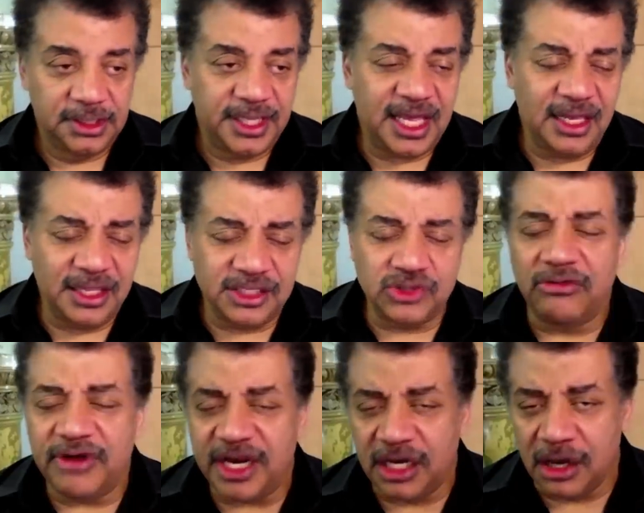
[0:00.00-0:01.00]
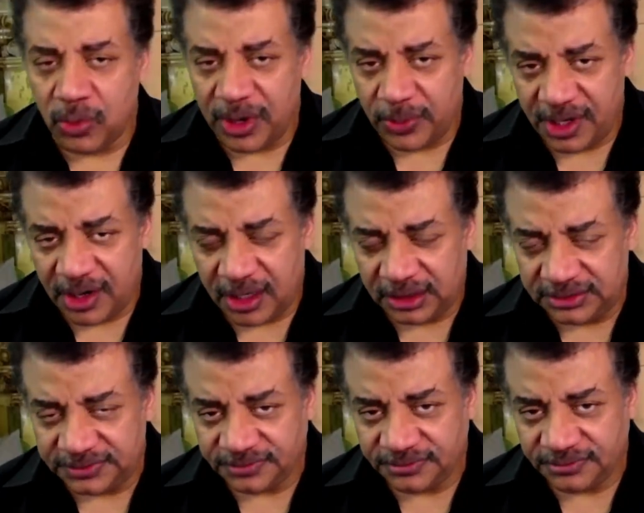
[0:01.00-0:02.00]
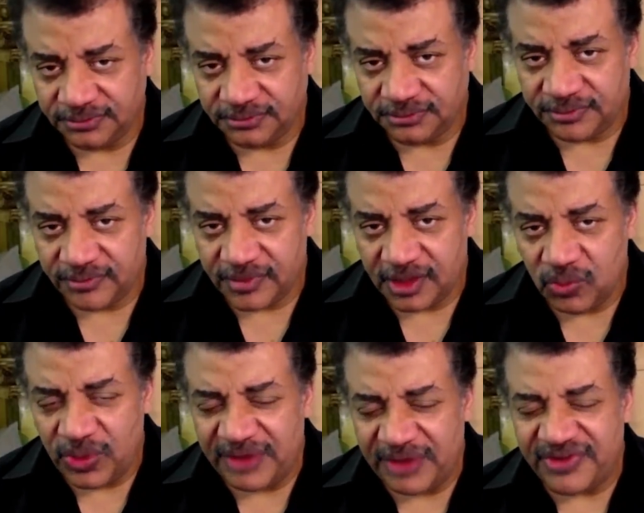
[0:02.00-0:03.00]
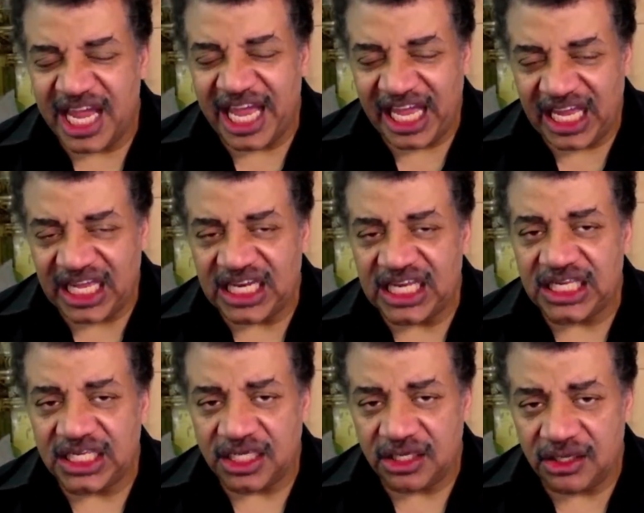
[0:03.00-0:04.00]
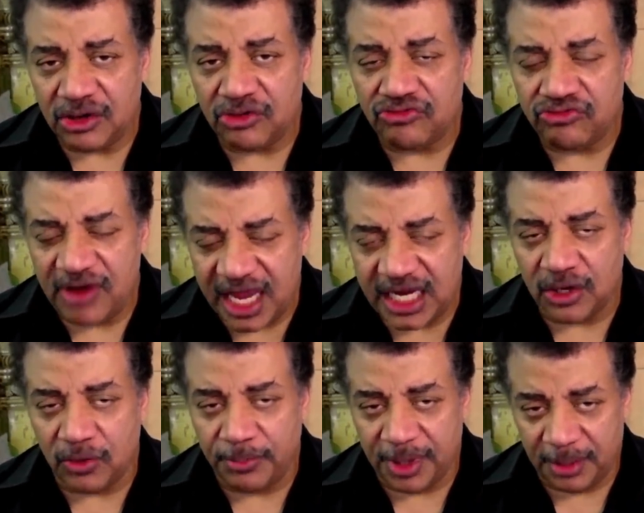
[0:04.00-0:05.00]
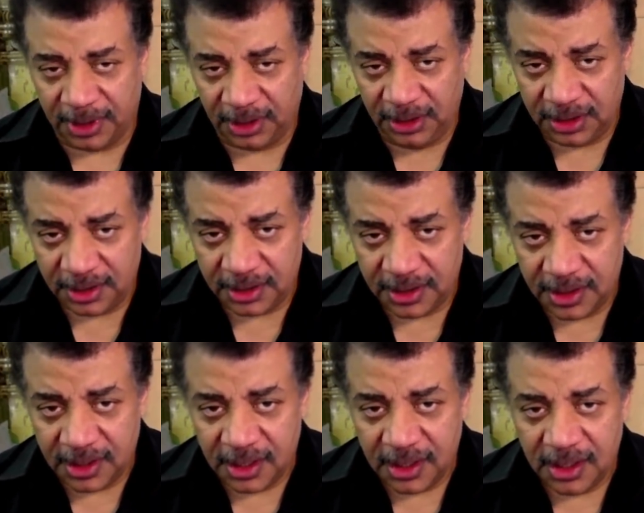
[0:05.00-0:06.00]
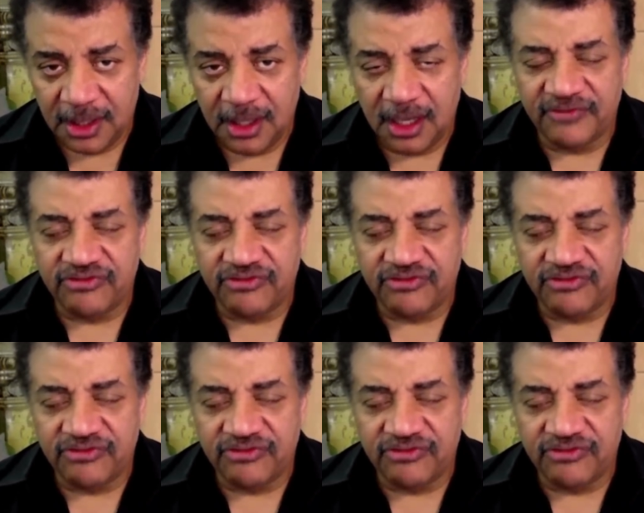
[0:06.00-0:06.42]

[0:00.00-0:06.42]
the aliens already know where we are. We have an 80-year radio bubble of